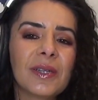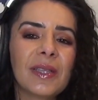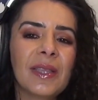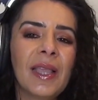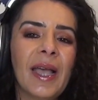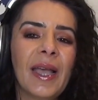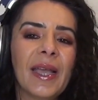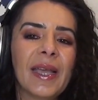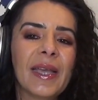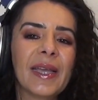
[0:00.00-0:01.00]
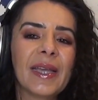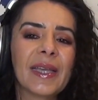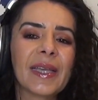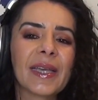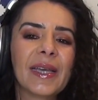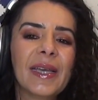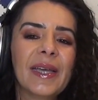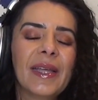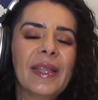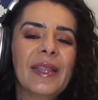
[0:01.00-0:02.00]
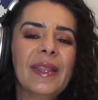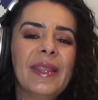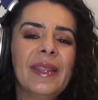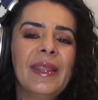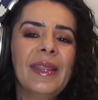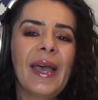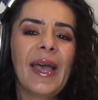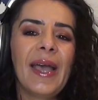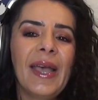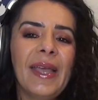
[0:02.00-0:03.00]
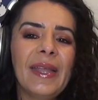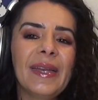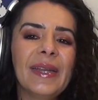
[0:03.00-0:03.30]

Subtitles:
Like, that